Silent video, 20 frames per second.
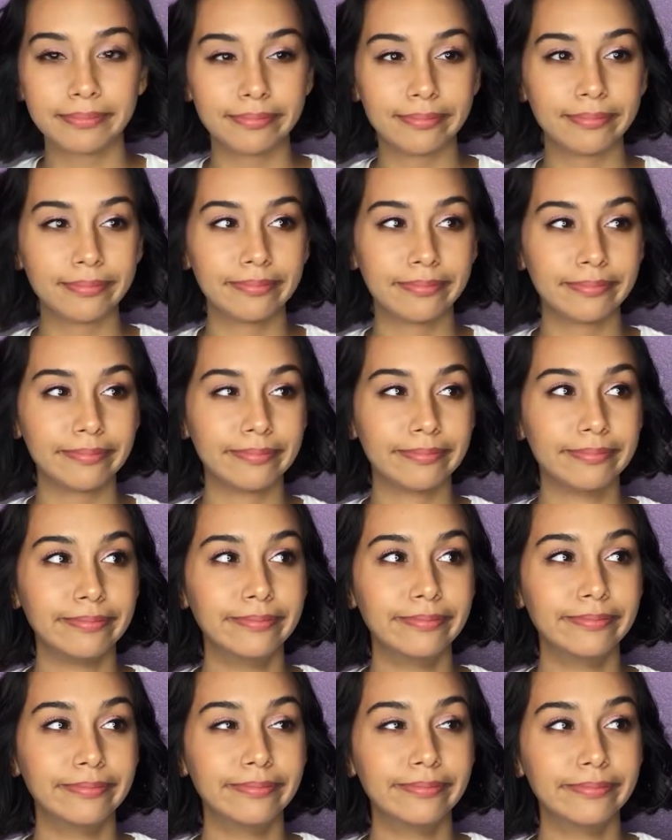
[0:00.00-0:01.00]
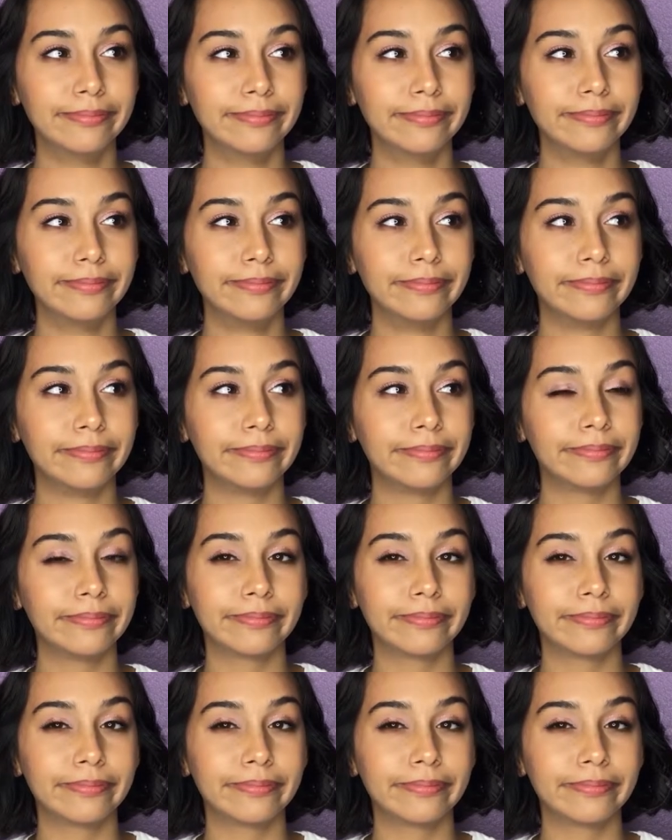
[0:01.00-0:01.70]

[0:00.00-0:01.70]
Nobody speaks.